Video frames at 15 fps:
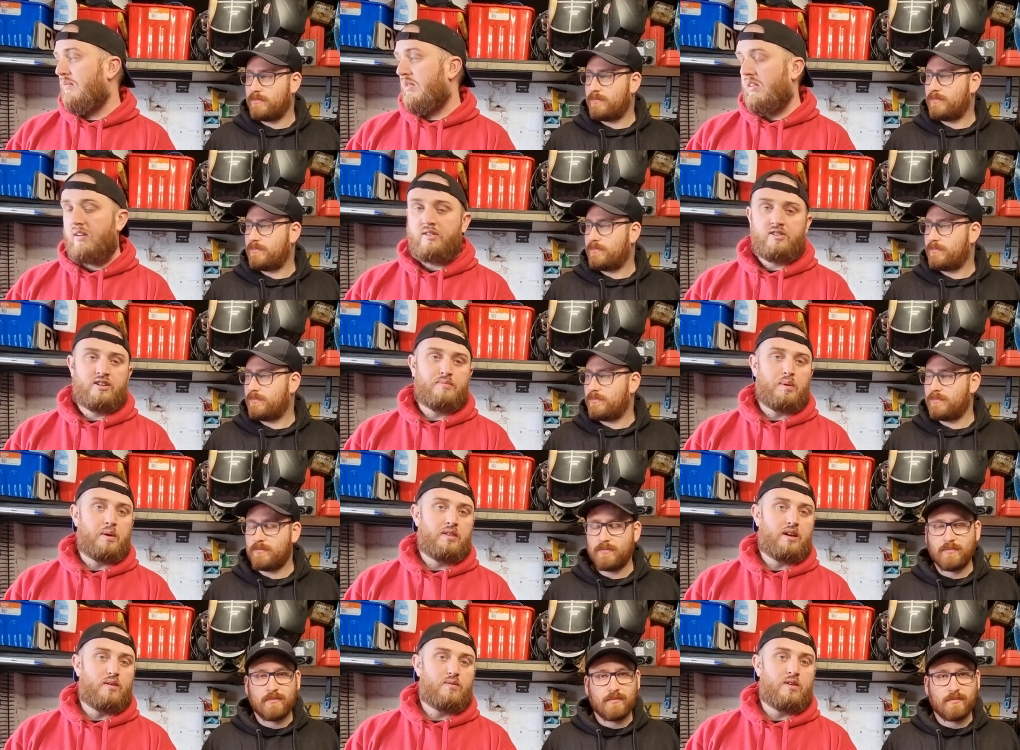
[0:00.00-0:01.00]
Speaker 1: episode, as you can
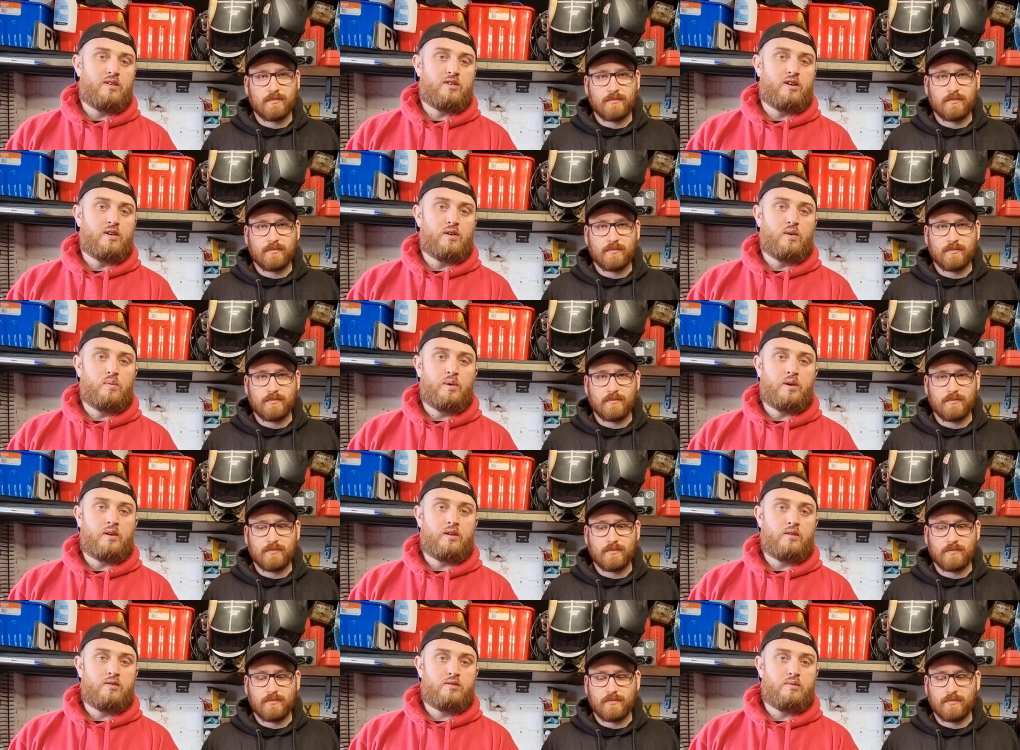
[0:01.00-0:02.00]
probably tell from the title, we're
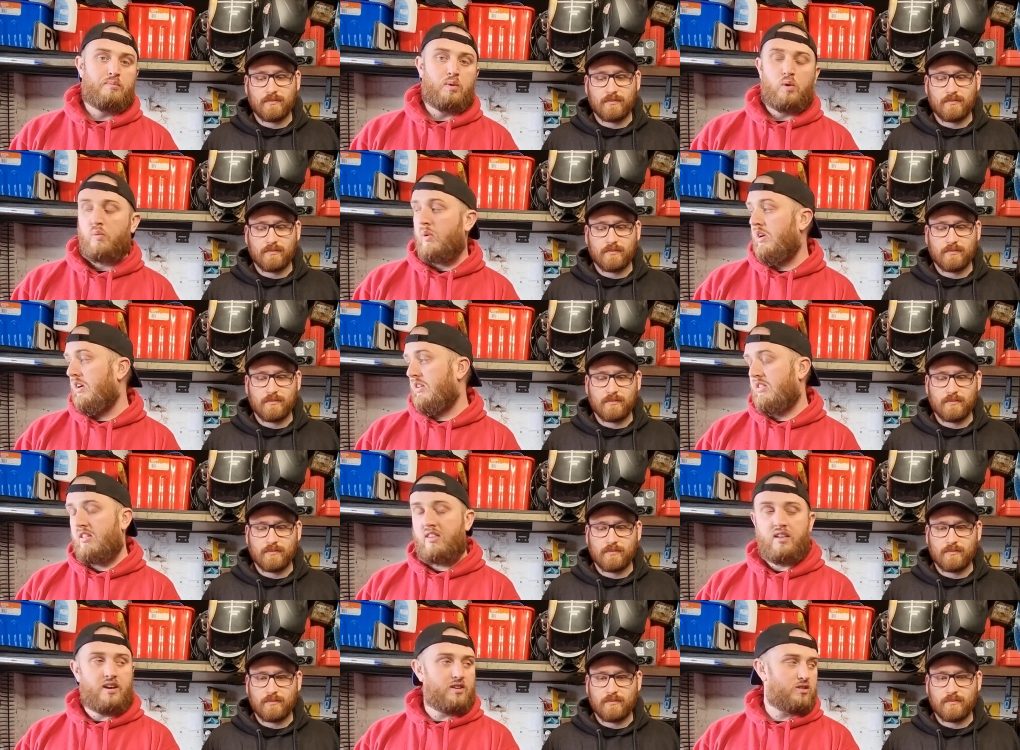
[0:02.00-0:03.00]
going to do some more work
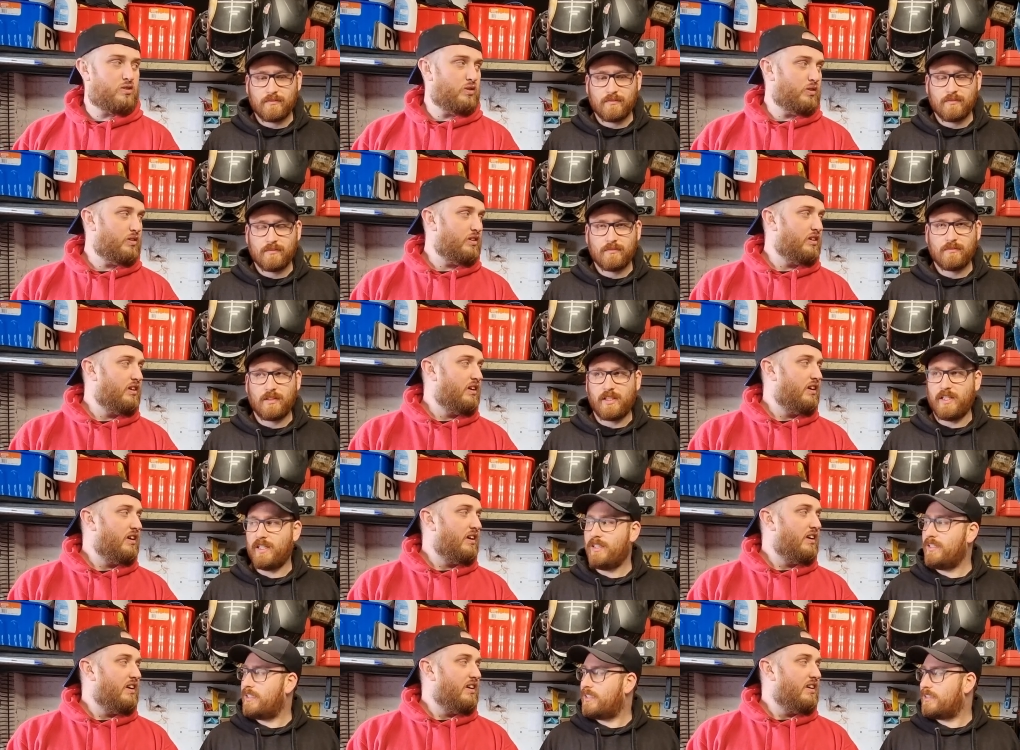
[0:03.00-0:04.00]
to the Escort.
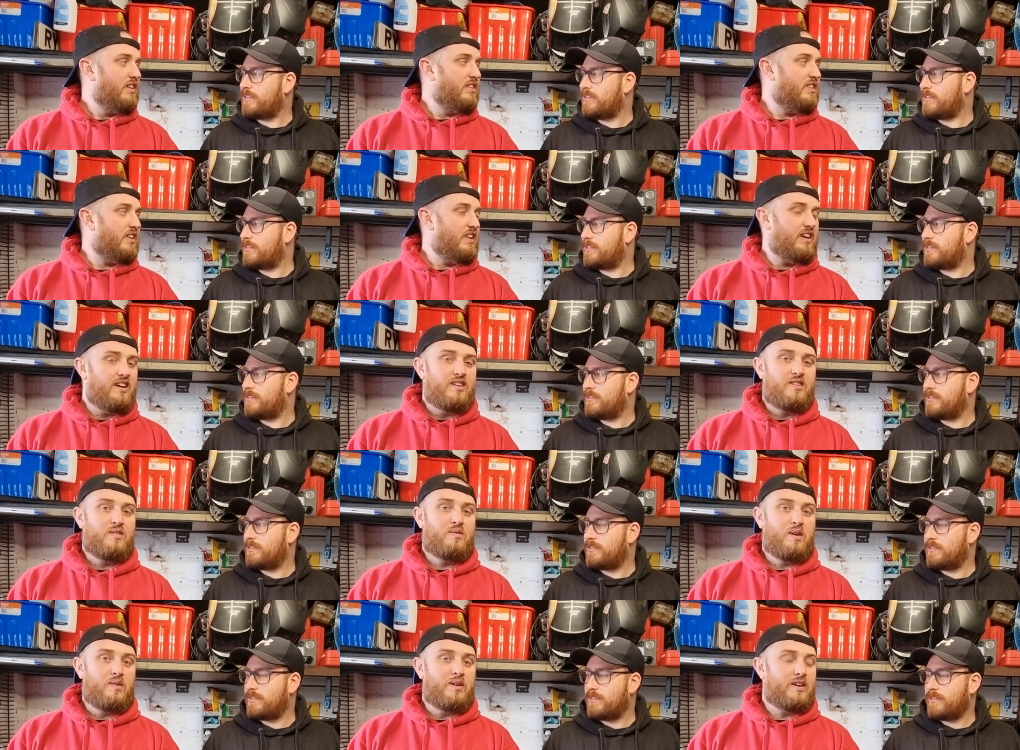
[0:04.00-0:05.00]
Yes. Today is
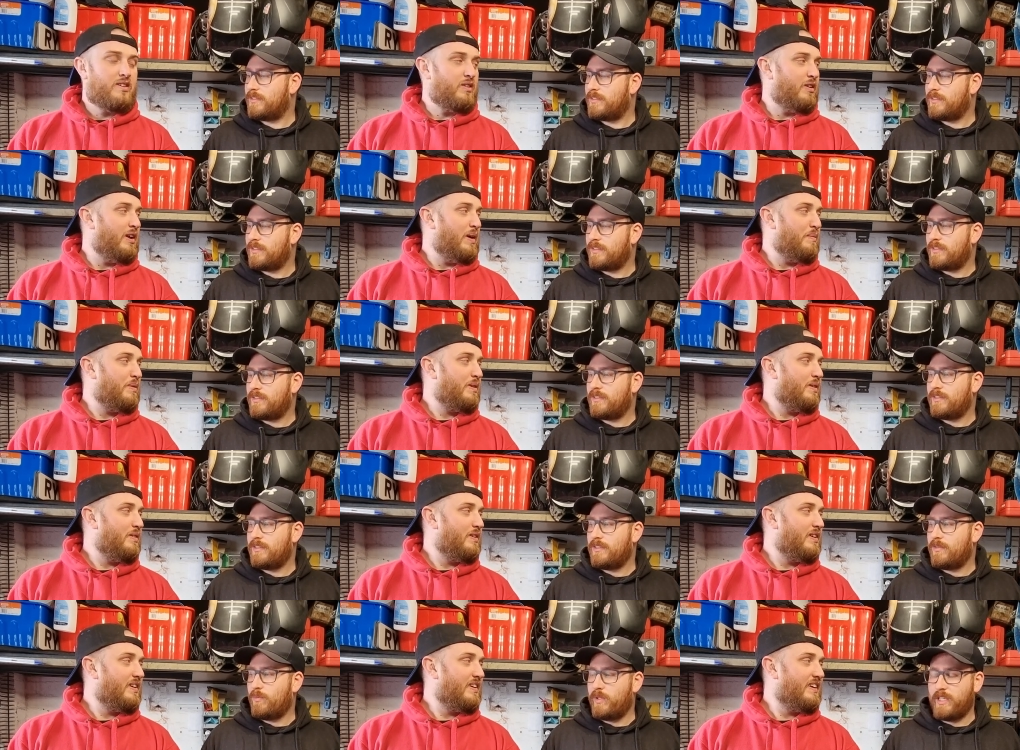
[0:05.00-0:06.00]
a very exciting
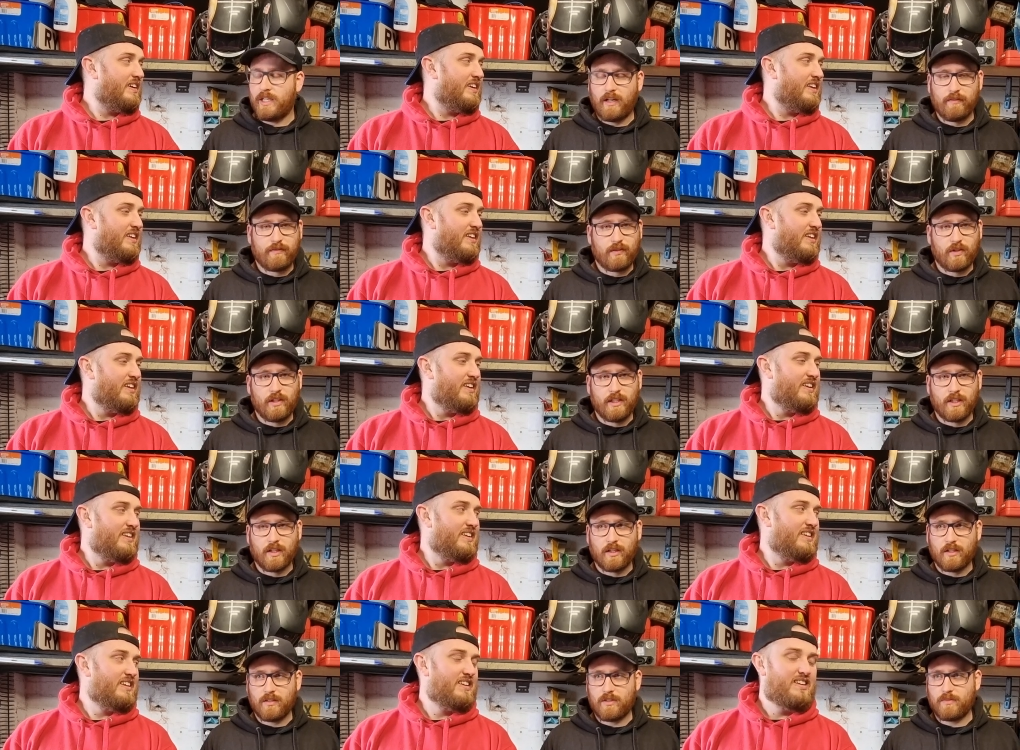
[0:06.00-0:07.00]
episode.
Speaker 2: We have finally
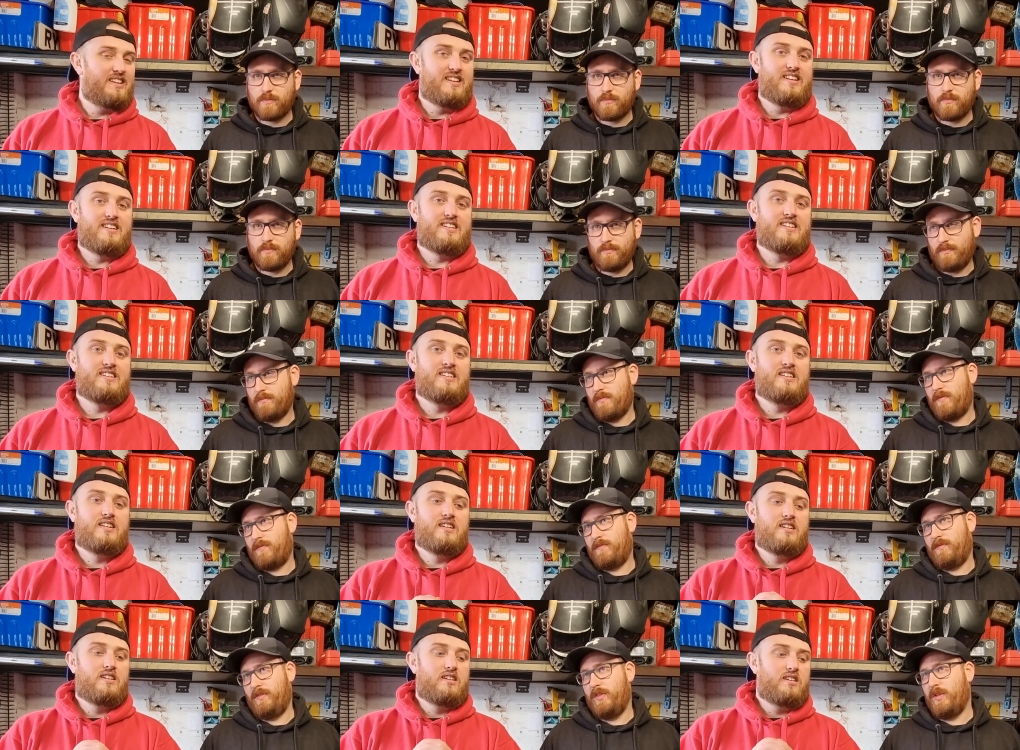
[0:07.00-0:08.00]
got
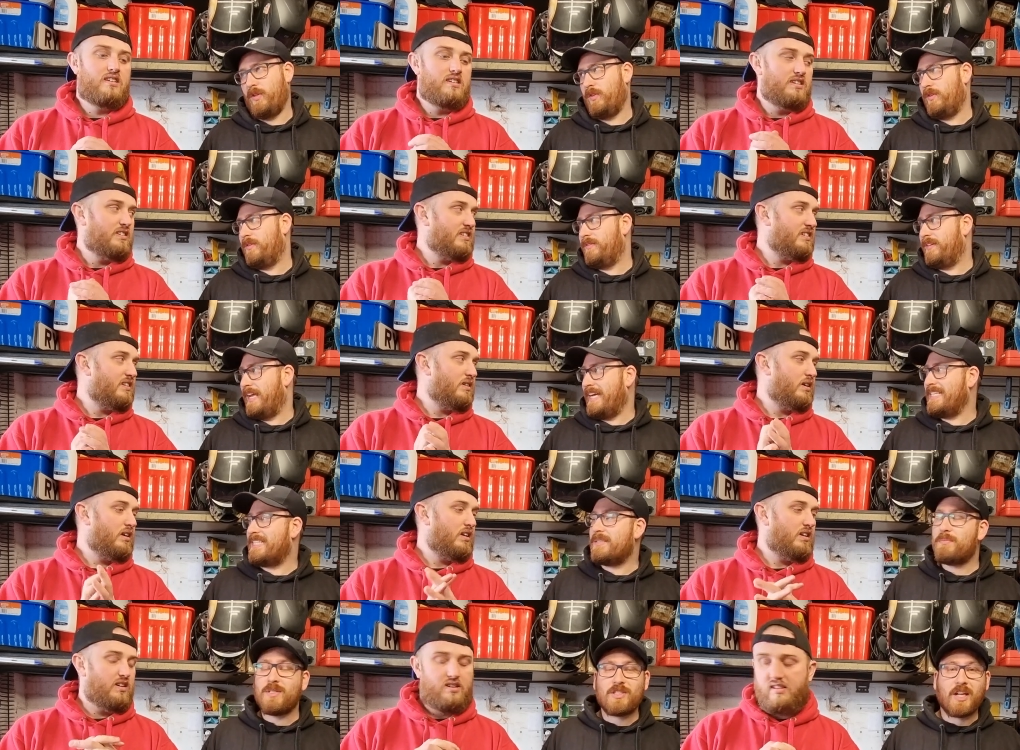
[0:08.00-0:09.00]
80%
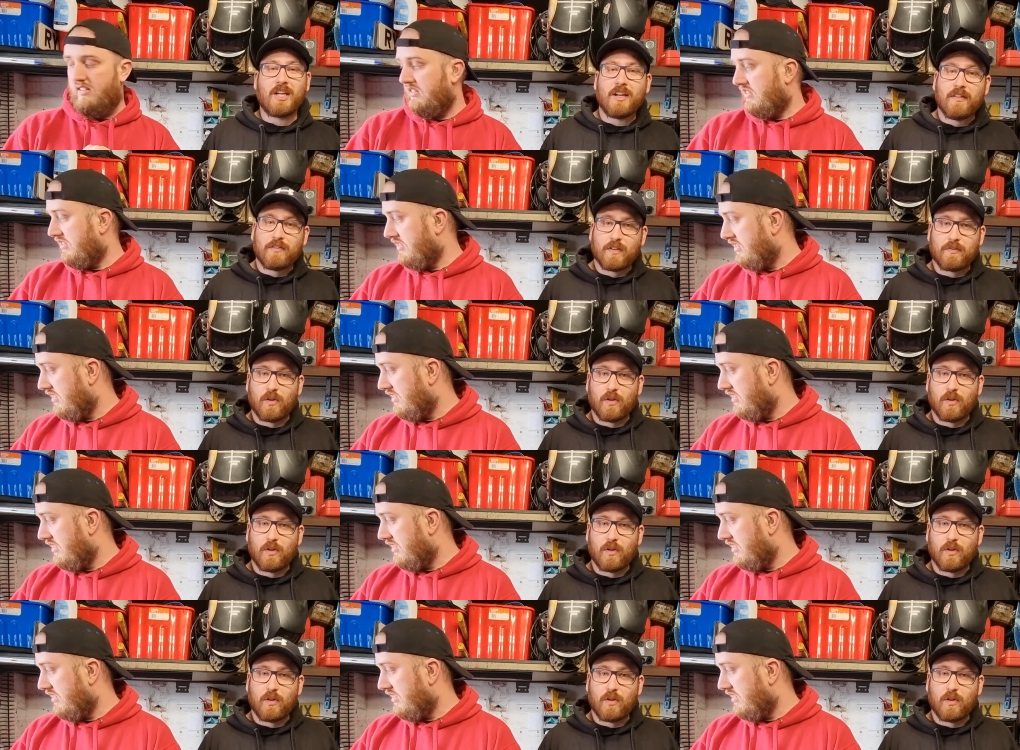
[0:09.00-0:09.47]
mm, of the